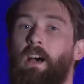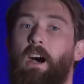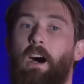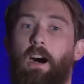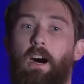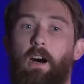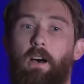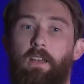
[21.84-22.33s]

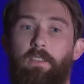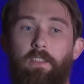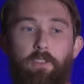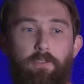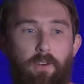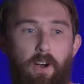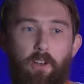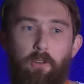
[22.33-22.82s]
And then
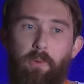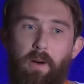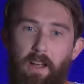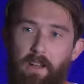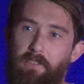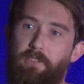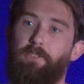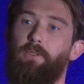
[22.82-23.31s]
the final
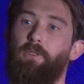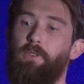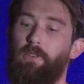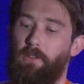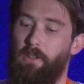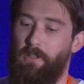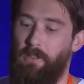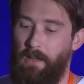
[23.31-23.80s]
part of the
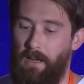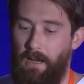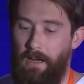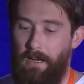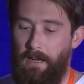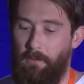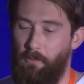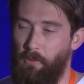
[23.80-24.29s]
talk,
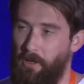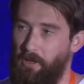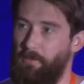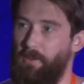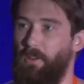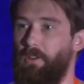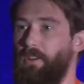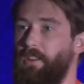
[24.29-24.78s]
we're going to
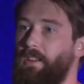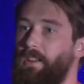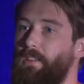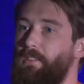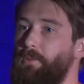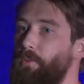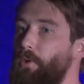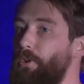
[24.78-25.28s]
be looking
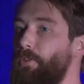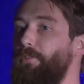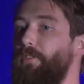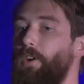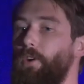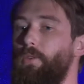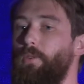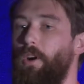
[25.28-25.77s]
at the
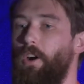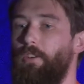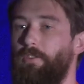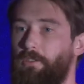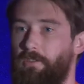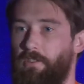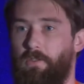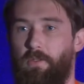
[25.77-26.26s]
workflow of
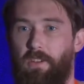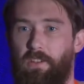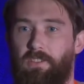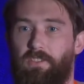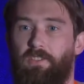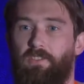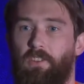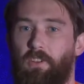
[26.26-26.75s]
a
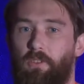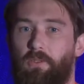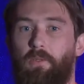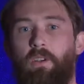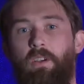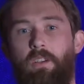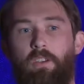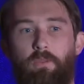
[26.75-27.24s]
request. So
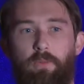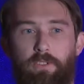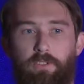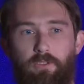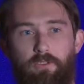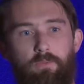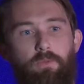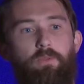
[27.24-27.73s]
when
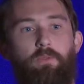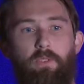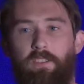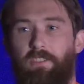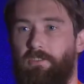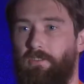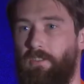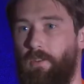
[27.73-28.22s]
Drupal
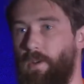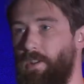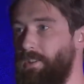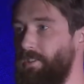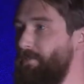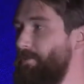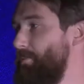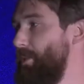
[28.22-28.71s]
gets a
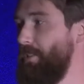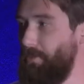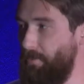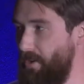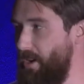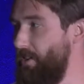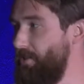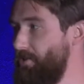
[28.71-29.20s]
request from like the
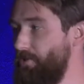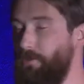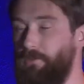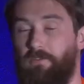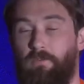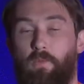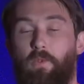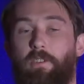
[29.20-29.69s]
browser or
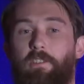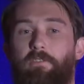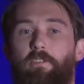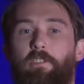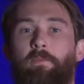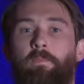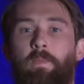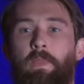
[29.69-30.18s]
from
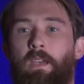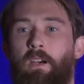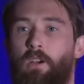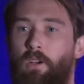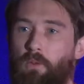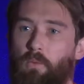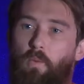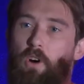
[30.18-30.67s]
wherever,
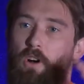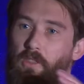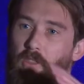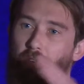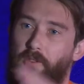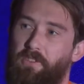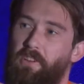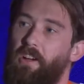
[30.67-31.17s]
what are
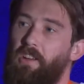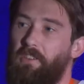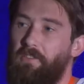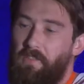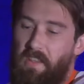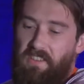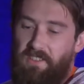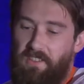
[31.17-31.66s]
those kind of
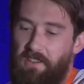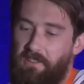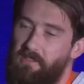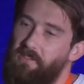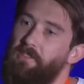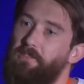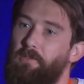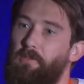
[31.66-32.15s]

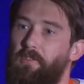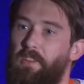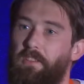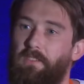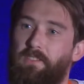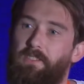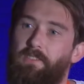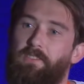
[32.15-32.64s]
series of
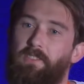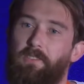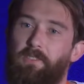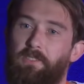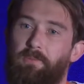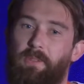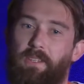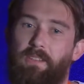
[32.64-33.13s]
events, so to
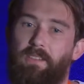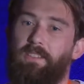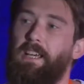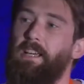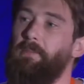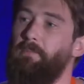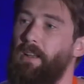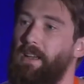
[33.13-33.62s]
speak, that
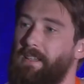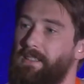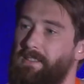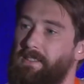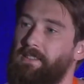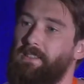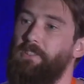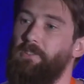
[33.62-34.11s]
take
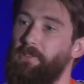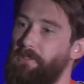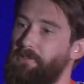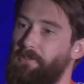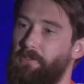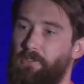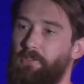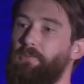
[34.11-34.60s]
place in order
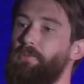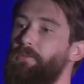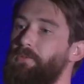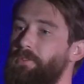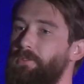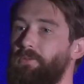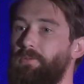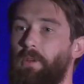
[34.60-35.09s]
for Drupal
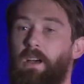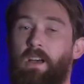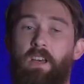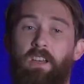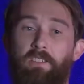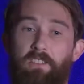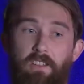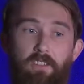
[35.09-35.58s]
to
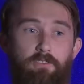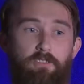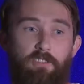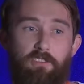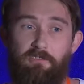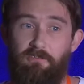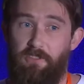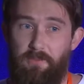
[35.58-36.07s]

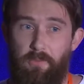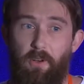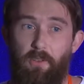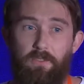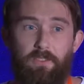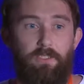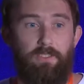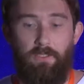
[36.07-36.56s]
deliver a
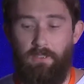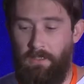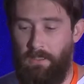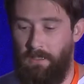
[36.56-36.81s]
response.